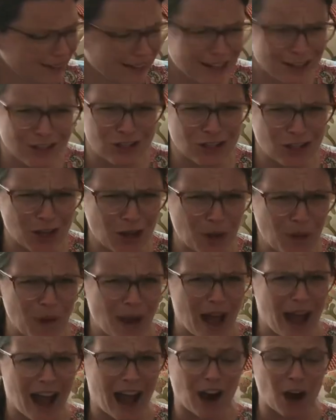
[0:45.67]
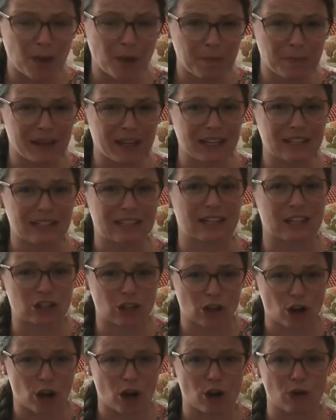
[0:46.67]
And so our pieces
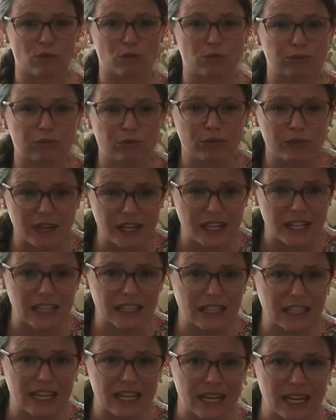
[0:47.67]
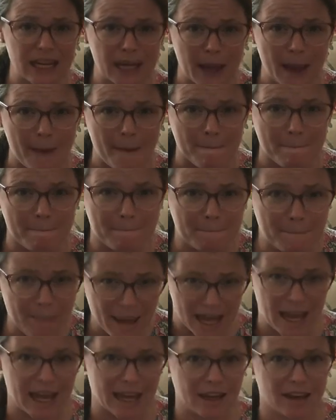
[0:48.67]
are really
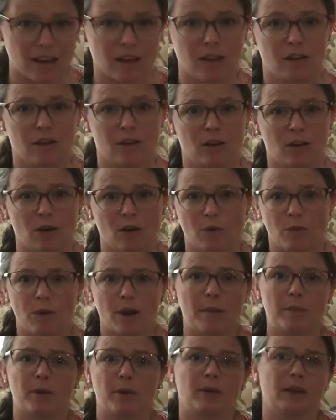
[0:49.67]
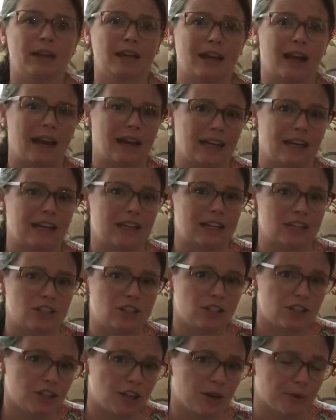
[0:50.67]
big when I'm only cutting it
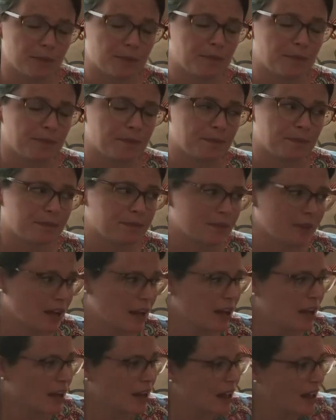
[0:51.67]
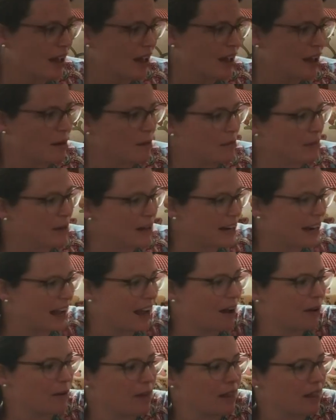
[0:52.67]
into 2. But
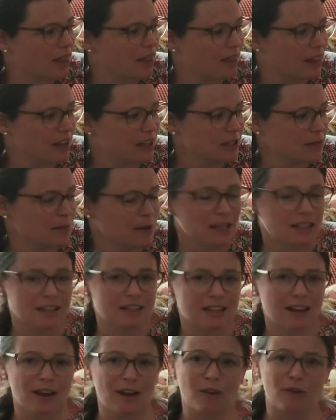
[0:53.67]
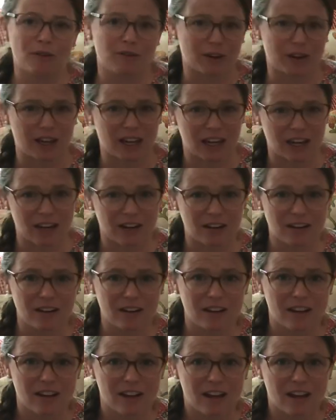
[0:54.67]
now this pizza over here,